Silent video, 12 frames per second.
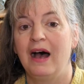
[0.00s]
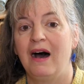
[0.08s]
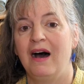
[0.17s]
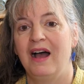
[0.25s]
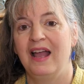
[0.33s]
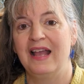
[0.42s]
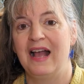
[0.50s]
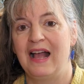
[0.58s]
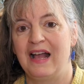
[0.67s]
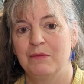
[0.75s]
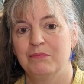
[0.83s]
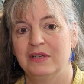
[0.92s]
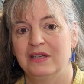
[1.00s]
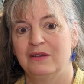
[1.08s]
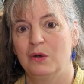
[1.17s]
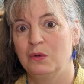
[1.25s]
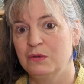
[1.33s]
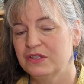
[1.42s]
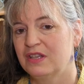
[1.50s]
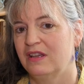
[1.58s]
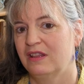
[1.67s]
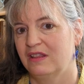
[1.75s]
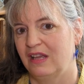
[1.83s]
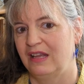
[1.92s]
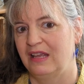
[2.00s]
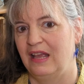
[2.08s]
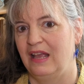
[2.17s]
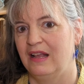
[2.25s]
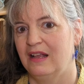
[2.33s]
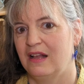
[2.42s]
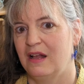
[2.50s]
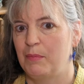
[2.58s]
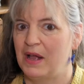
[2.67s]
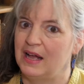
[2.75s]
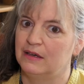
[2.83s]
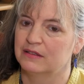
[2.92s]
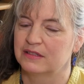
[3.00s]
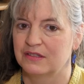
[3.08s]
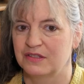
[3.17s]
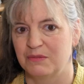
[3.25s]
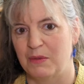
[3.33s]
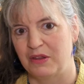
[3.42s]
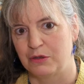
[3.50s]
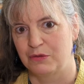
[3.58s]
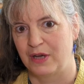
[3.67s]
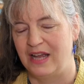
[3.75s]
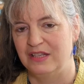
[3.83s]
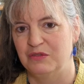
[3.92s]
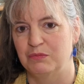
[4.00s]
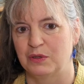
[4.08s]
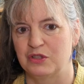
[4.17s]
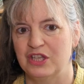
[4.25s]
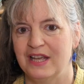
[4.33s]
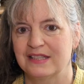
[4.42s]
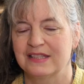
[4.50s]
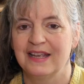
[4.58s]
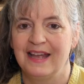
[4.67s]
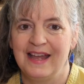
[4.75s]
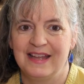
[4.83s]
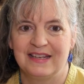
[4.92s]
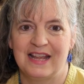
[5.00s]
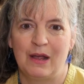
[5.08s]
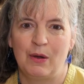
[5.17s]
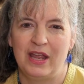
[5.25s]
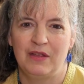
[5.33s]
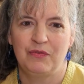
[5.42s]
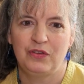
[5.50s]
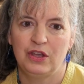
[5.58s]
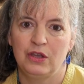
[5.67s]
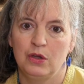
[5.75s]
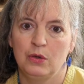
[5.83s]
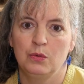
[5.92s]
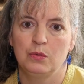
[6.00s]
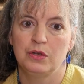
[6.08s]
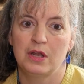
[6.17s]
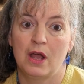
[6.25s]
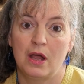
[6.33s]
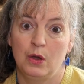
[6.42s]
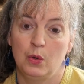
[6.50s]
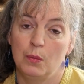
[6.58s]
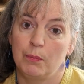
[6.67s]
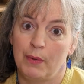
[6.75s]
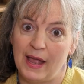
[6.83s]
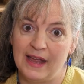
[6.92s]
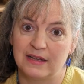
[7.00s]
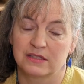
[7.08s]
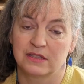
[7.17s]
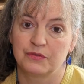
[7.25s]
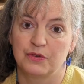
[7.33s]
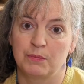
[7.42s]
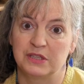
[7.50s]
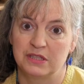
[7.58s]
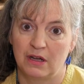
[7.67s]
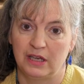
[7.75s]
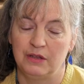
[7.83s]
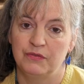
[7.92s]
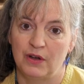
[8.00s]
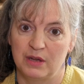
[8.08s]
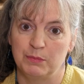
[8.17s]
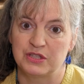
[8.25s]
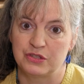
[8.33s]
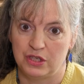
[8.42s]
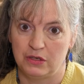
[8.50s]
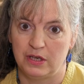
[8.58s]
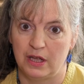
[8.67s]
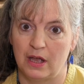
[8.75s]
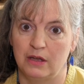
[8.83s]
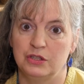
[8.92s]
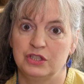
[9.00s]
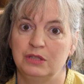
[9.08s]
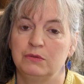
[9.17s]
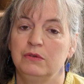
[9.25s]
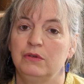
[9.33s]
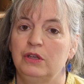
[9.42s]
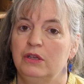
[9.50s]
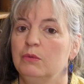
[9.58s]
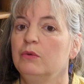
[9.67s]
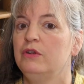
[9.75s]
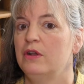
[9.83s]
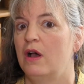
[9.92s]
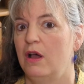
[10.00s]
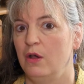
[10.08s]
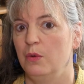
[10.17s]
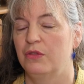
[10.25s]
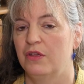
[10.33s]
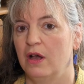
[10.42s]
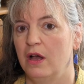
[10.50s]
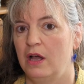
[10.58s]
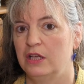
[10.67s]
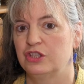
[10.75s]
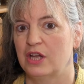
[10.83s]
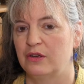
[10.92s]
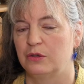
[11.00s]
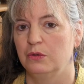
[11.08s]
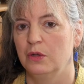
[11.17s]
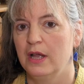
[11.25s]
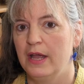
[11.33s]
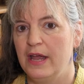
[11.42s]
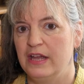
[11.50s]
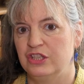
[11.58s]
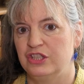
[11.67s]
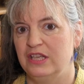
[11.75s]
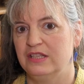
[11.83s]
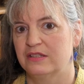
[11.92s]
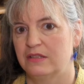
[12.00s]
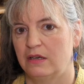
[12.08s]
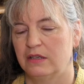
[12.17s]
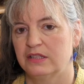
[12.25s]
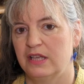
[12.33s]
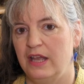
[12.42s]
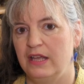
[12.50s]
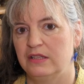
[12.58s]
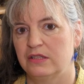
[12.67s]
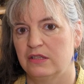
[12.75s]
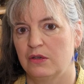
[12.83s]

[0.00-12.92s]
I am also thinking about some other creative projects. Now, if you know Bex from the Tiny Fibre Studio, you'll know that her channel, she started,